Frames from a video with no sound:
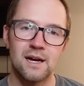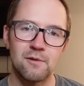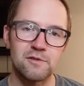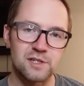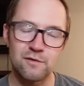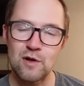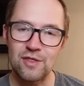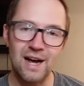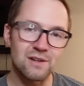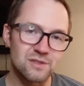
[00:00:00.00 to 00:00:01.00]
We've seen over
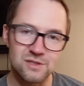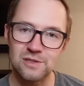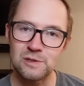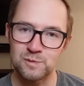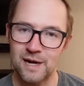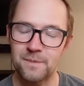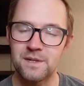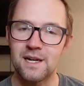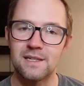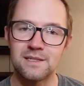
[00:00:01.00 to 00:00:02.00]
1,000 students
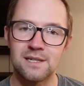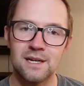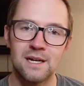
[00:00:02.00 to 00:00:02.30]
baptized,